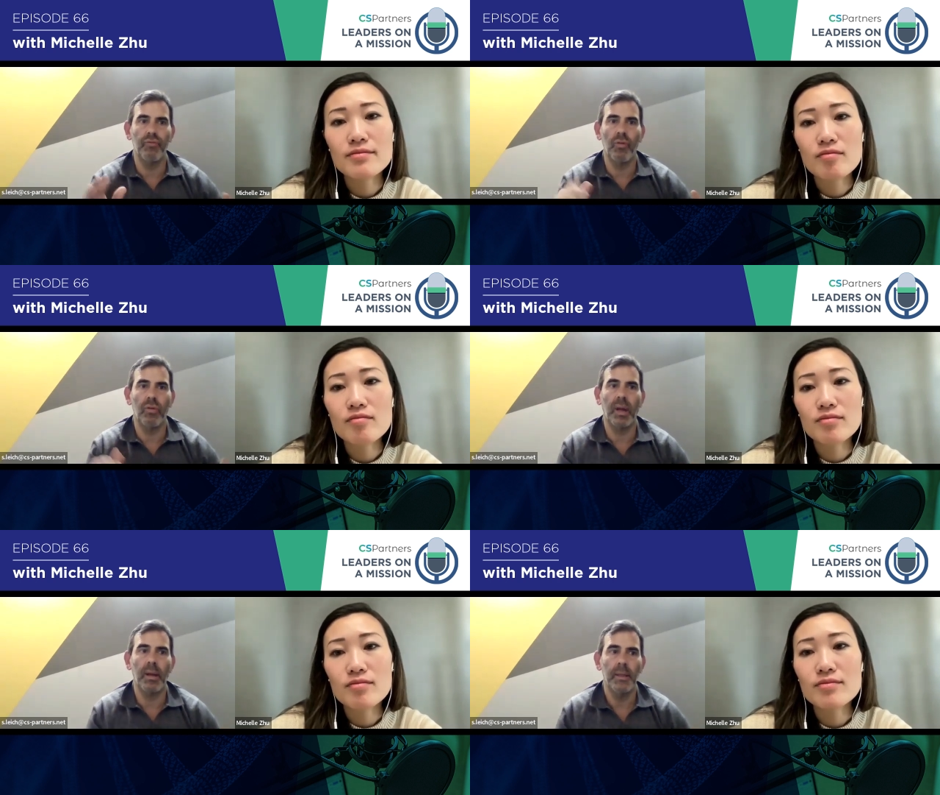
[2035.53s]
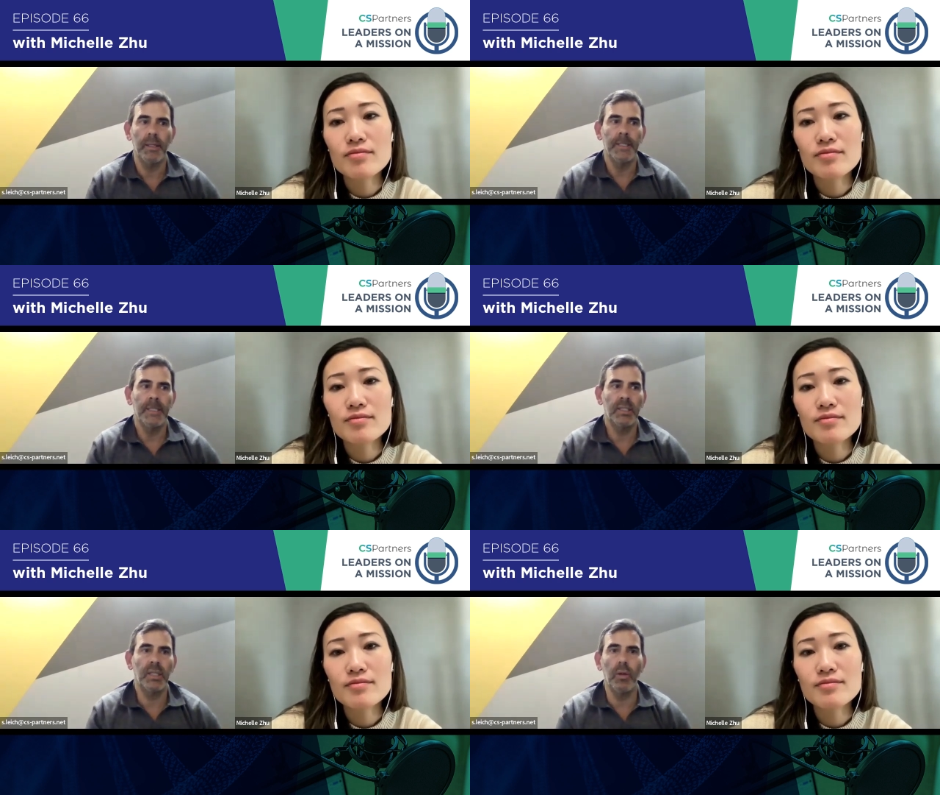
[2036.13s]
Speaker 1: broader
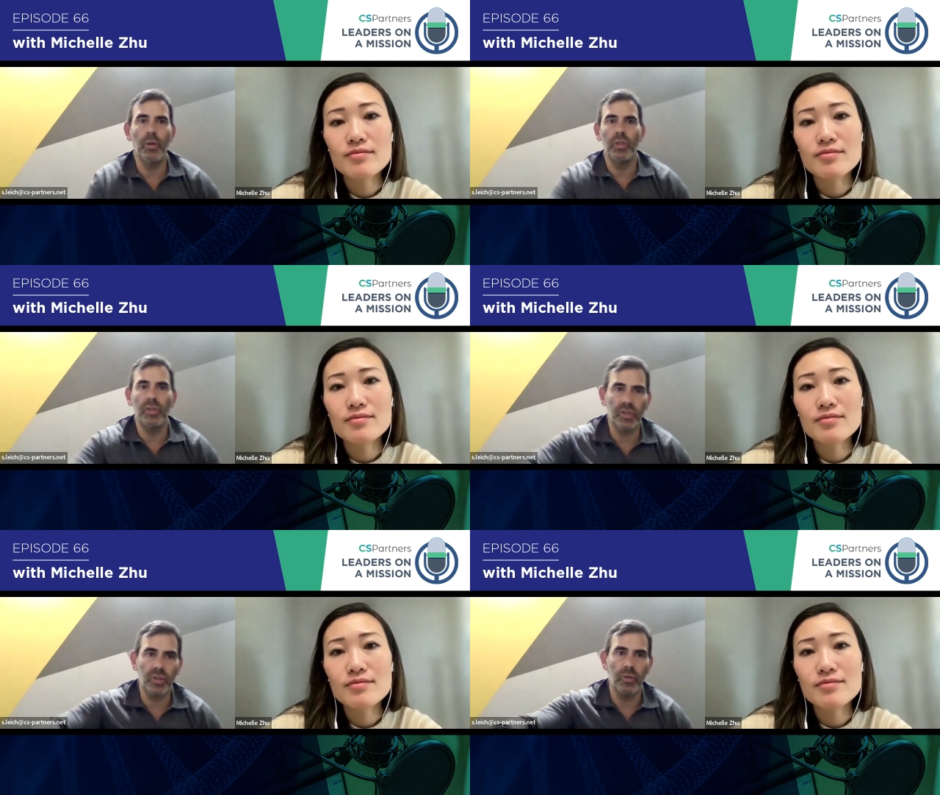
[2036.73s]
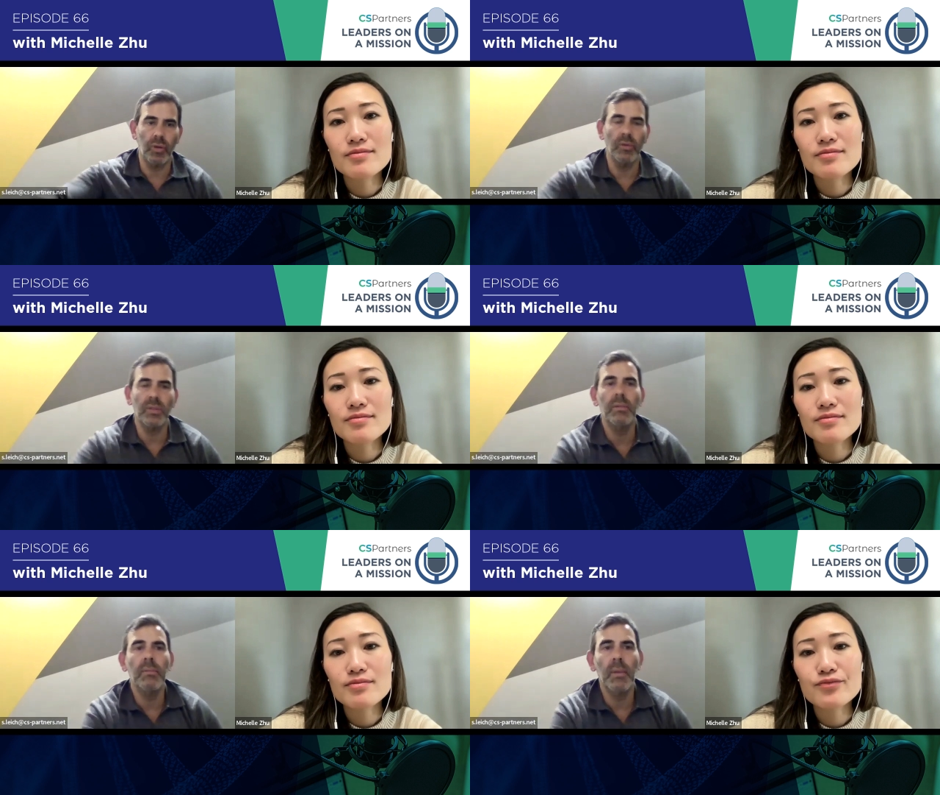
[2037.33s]
solutions to
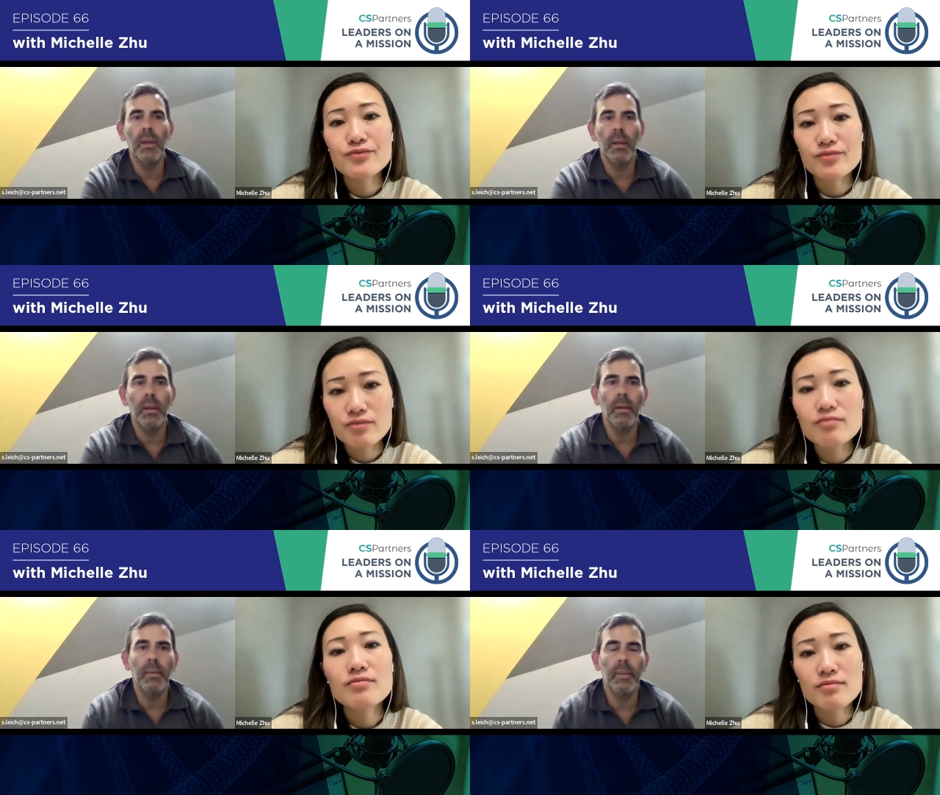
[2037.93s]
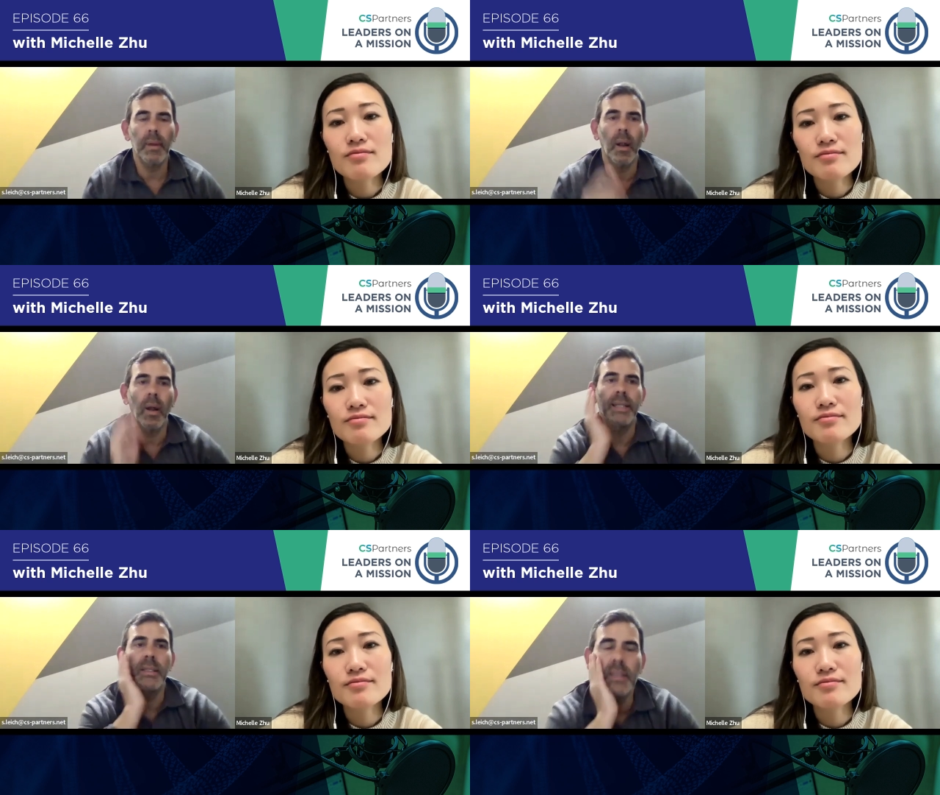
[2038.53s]
those
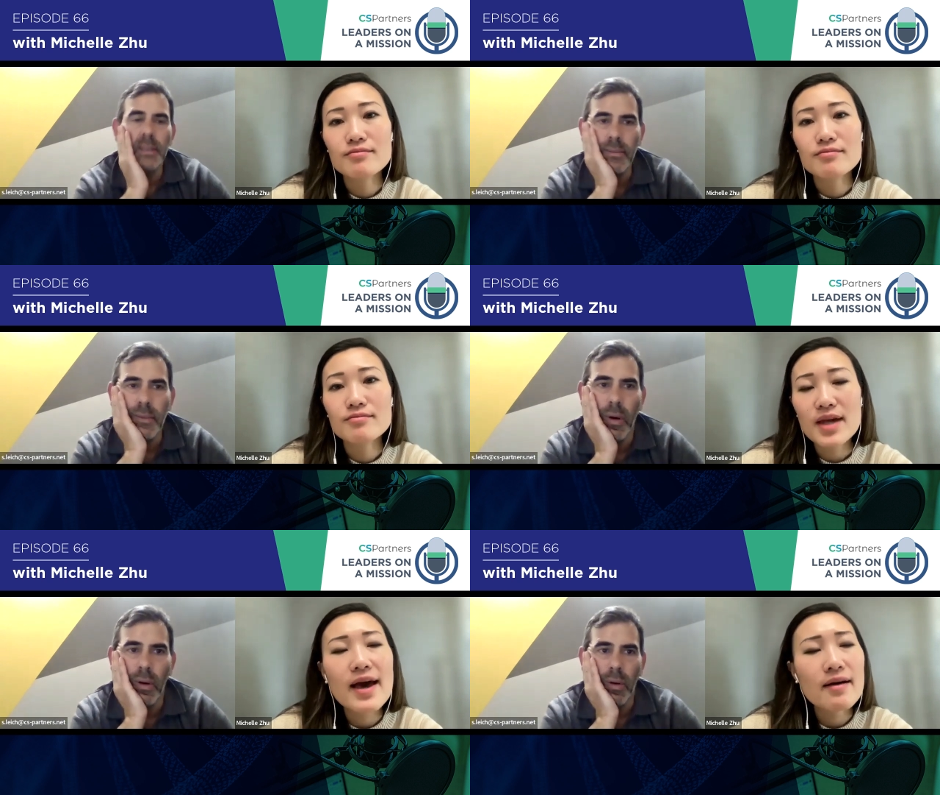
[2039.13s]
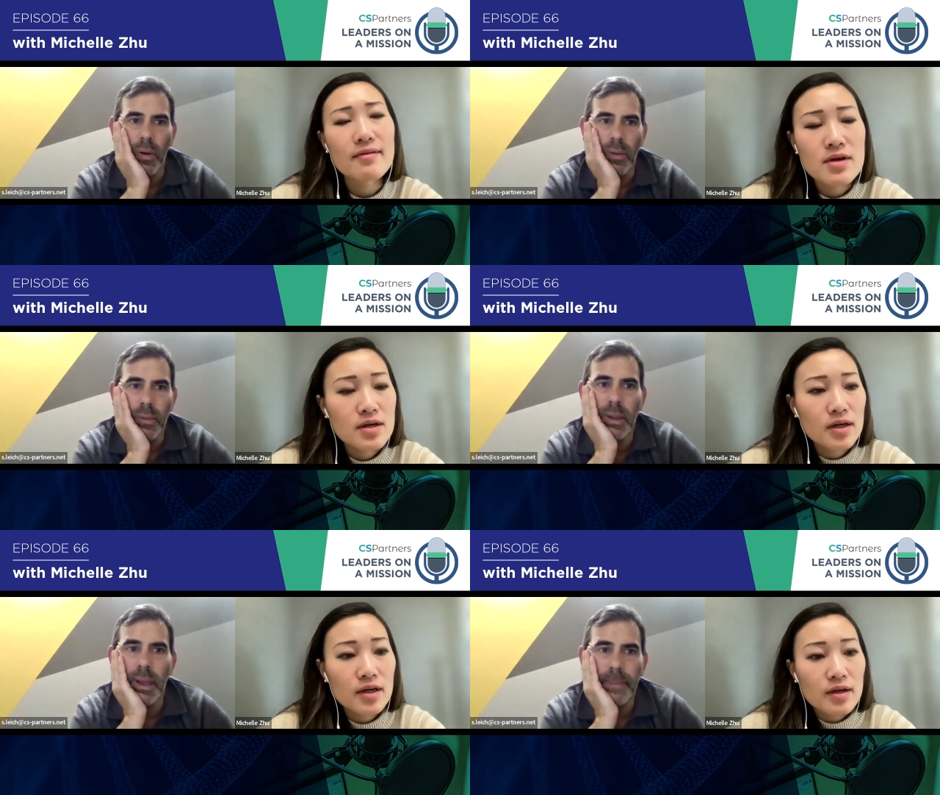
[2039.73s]
clients or, yeah. Or,
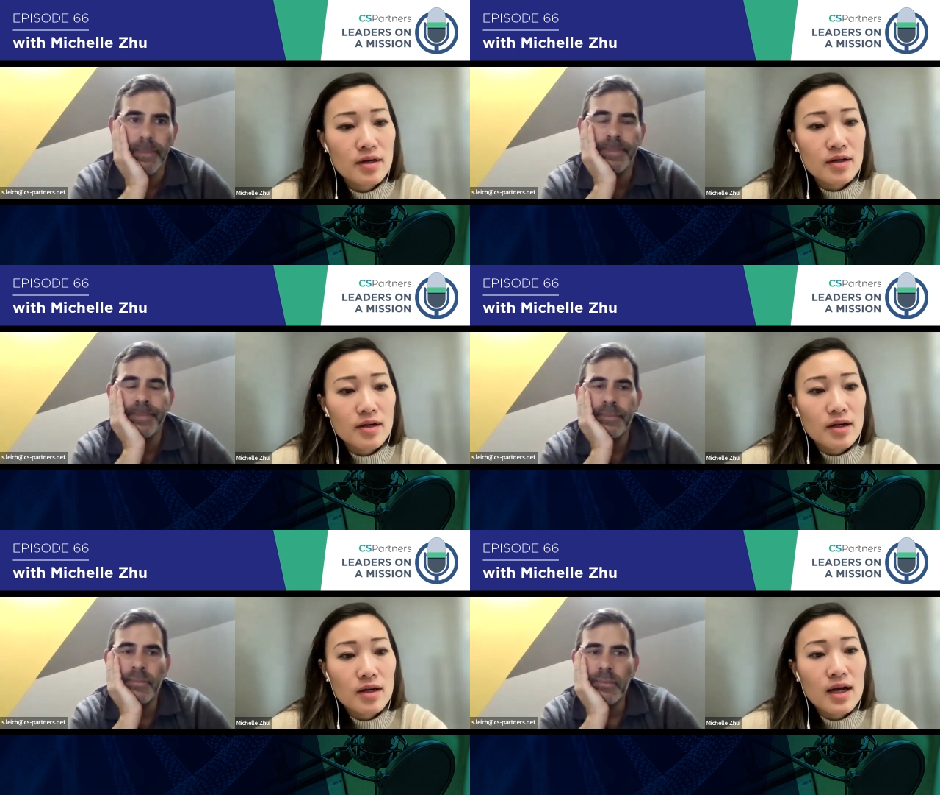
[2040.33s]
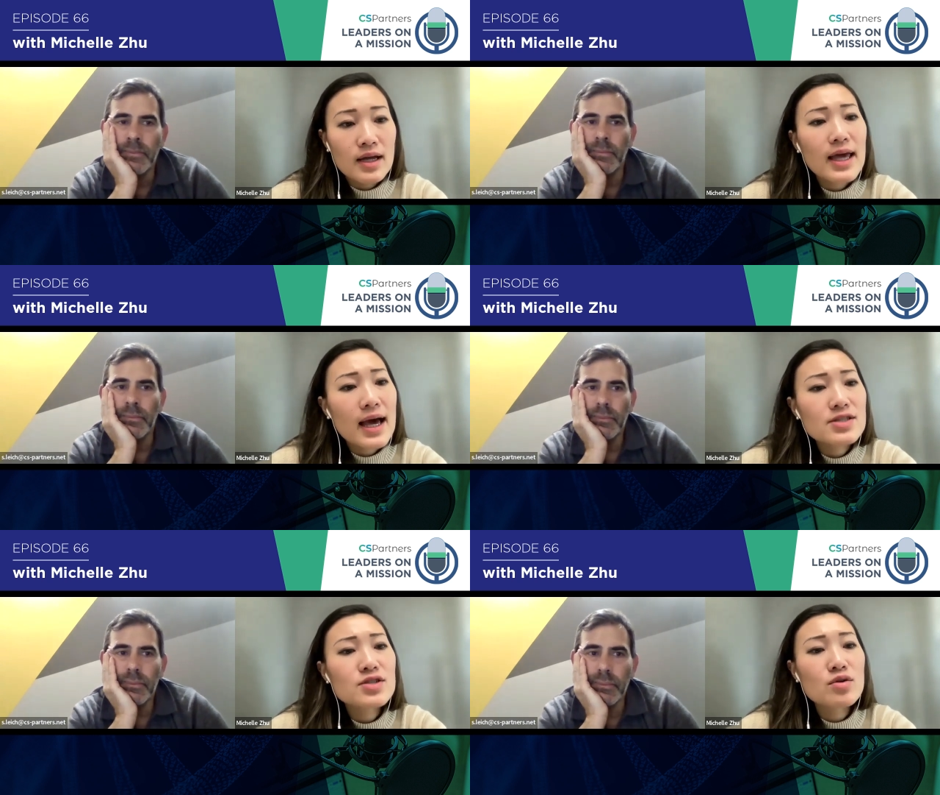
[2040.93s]
yeah
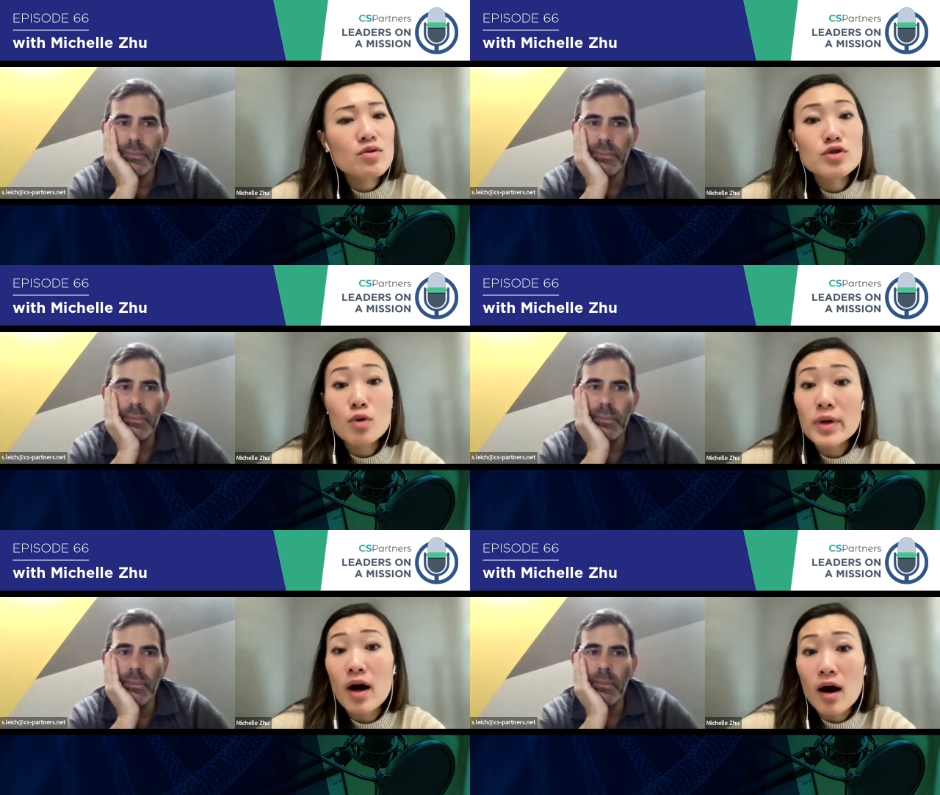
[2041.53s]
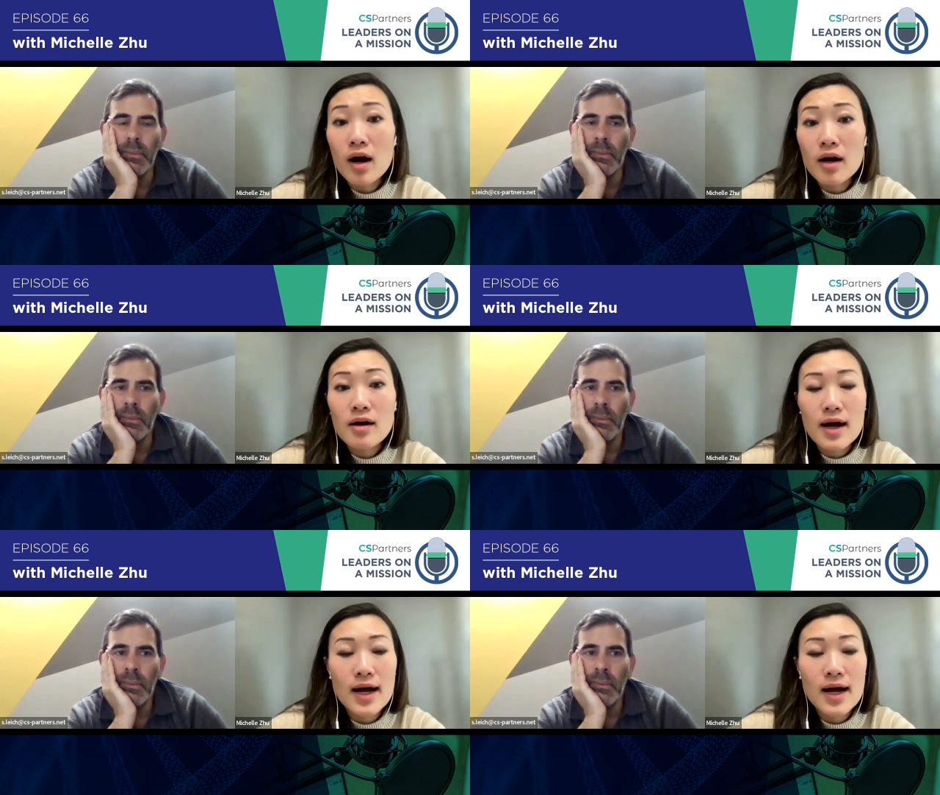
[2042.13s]
Speaker 2: yeah so so we are